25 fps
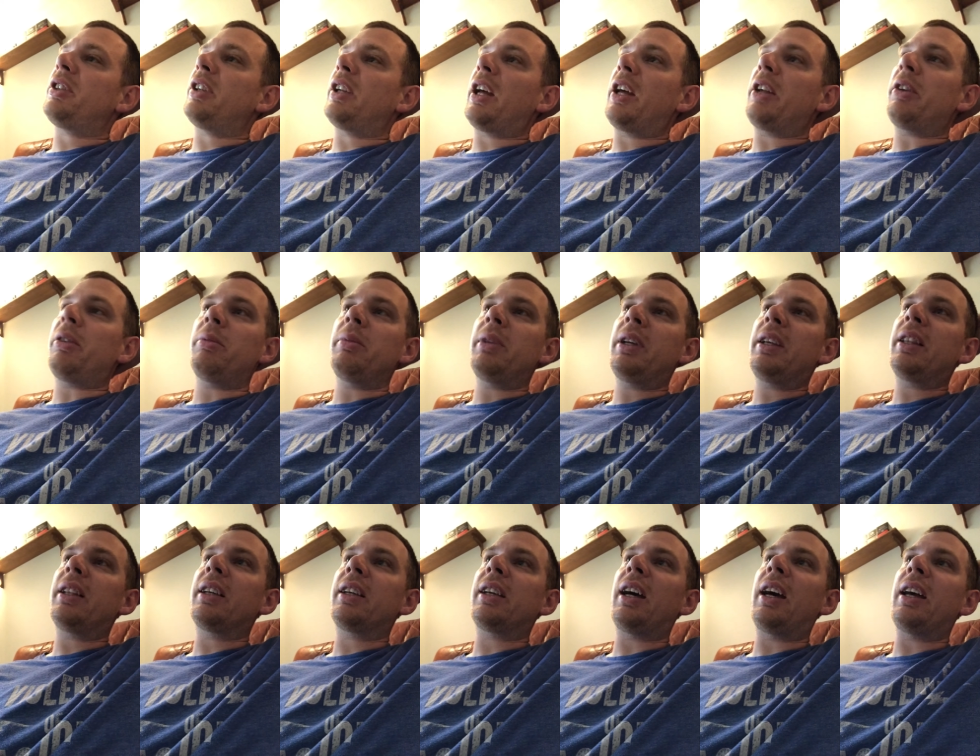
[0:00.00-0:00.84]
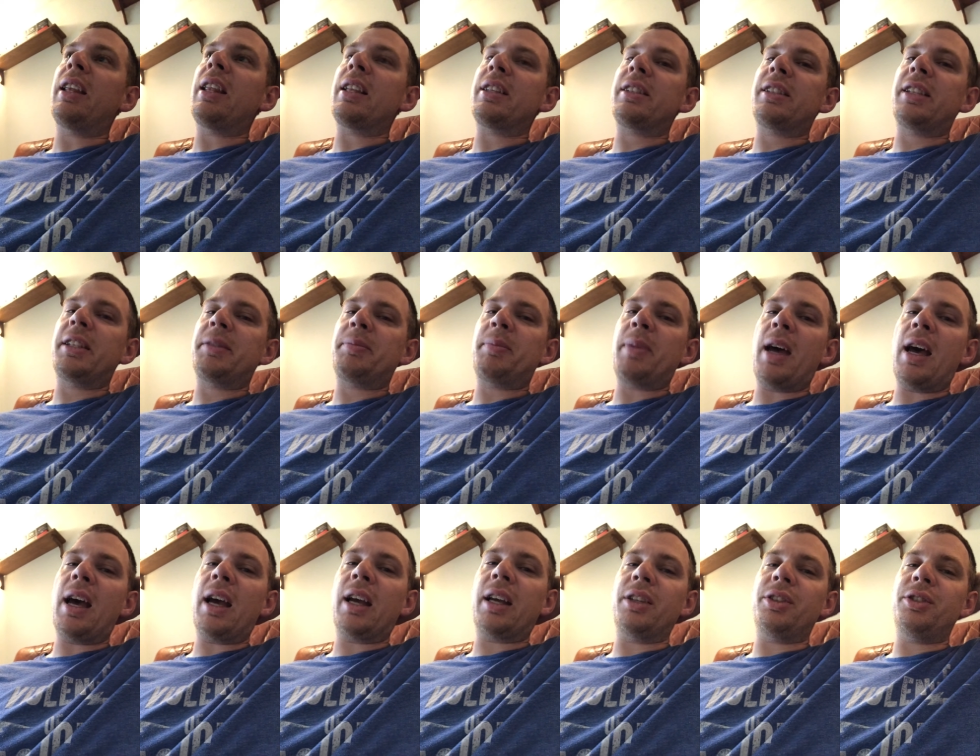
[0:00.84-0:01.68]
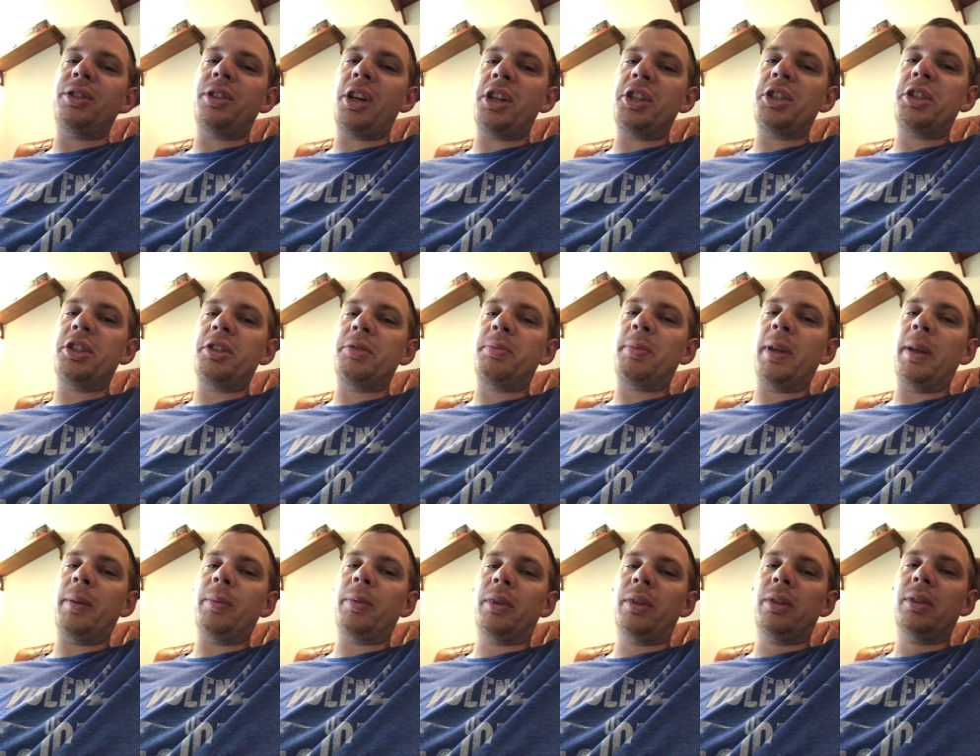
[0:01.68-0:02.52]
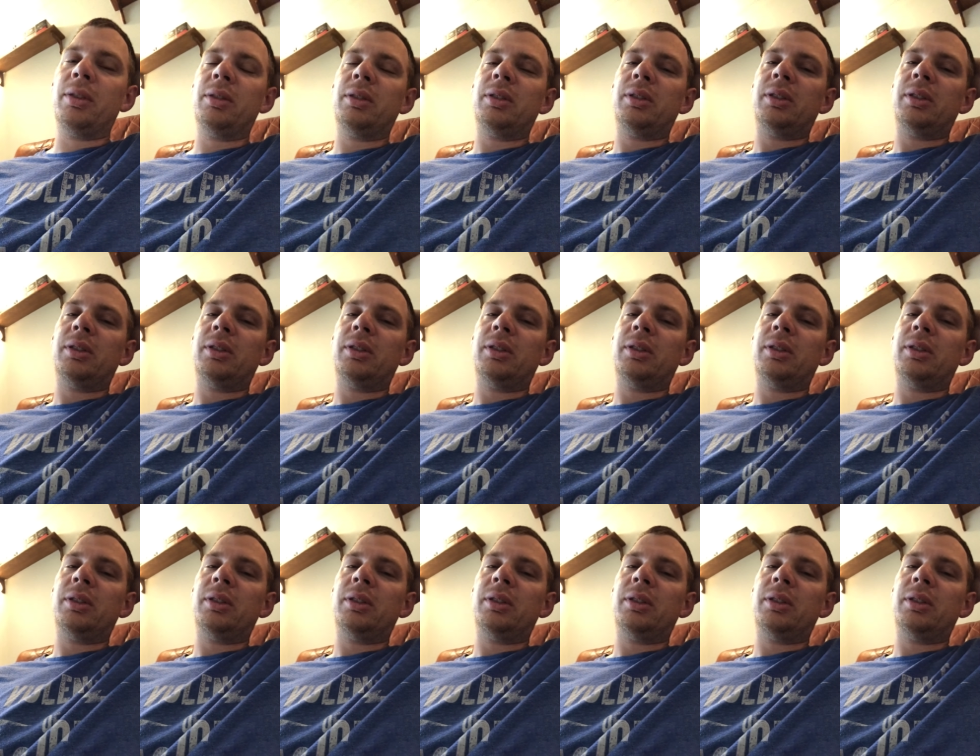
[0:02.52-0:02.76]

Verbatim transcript: I don't mean the kind that sits back and judges people,